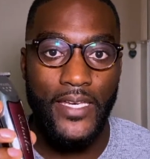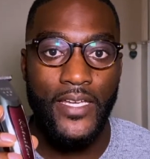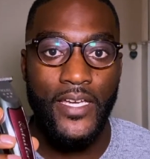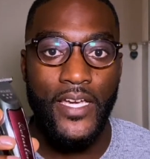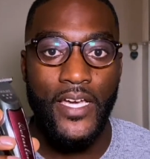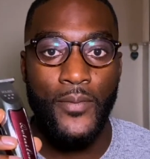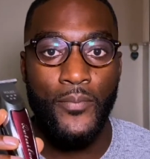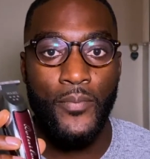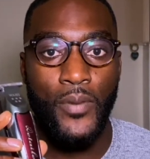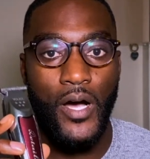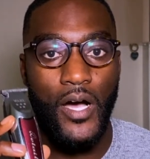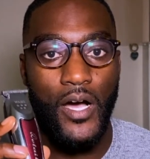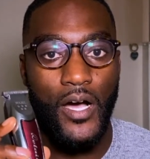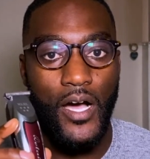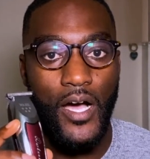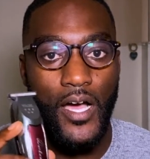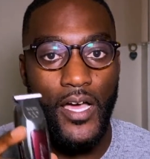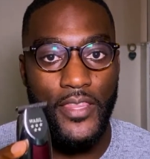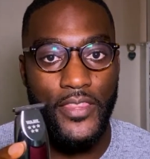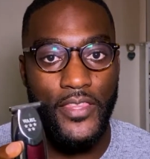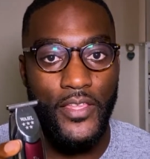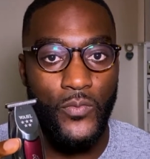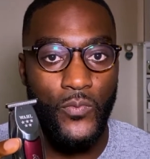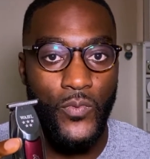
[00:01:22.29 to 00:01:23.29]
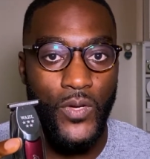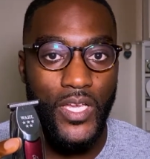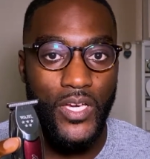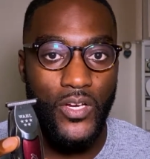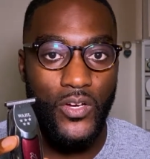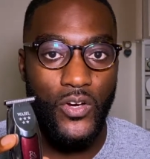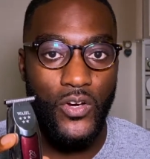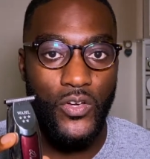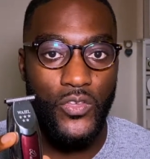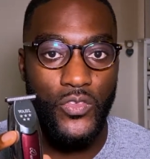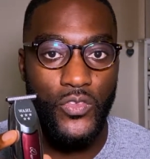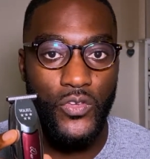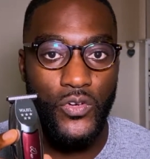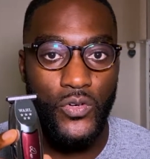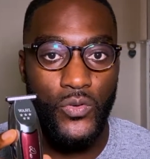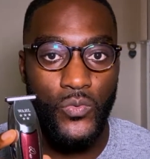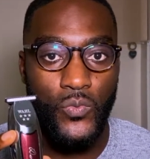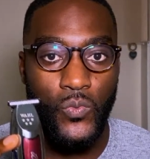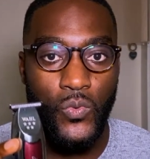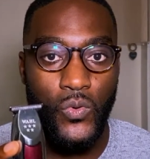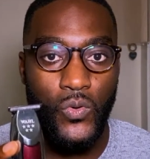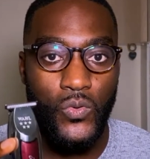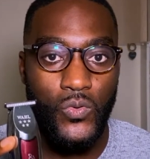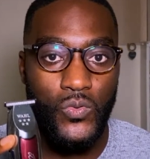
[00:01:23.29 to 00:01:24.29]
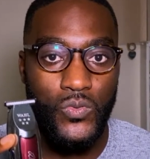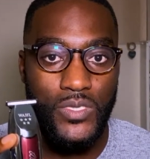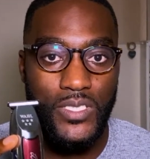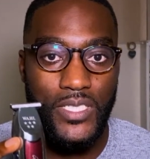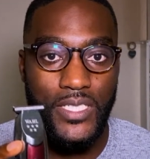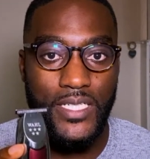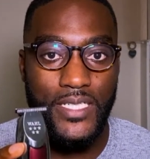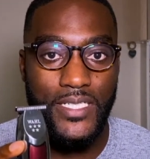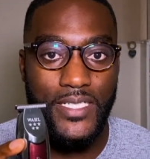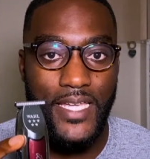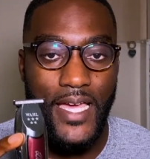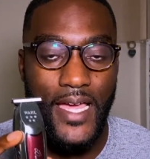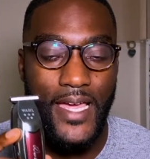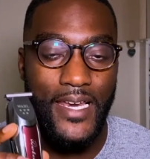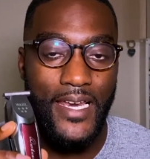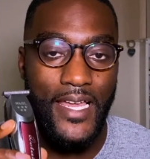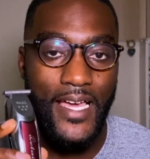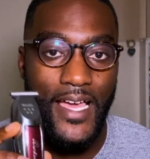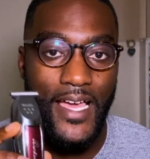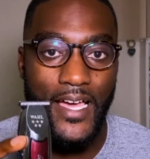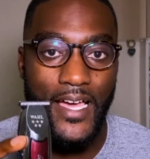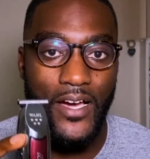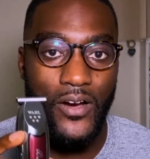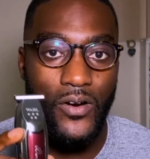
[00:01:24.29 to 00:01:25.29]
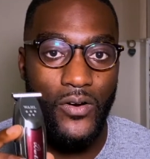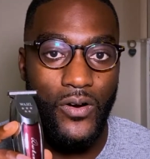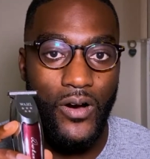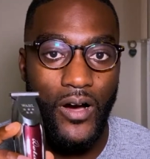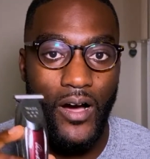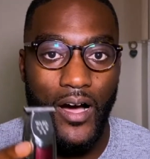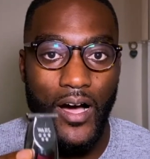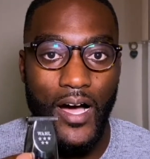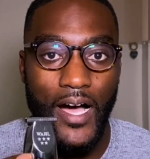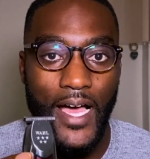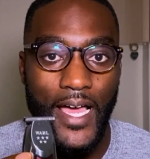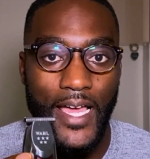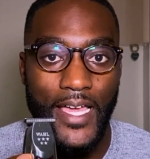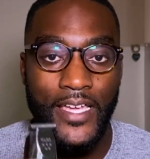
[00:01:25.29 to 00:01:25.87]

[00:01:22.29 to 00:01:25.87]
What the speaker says: but I then went and got the Wool Detailer Li.